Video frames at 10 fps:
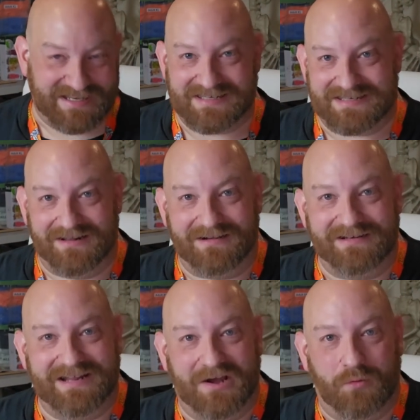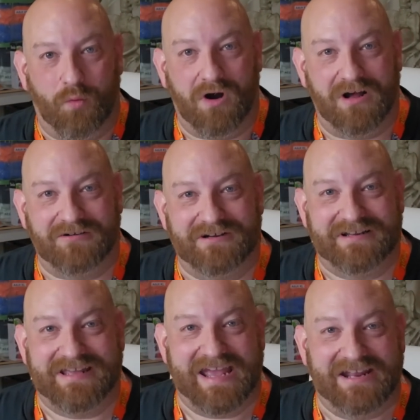slugging down water and
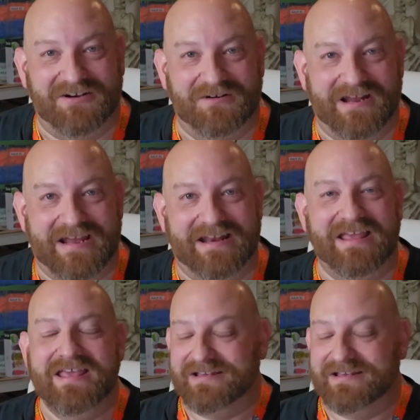Gatorade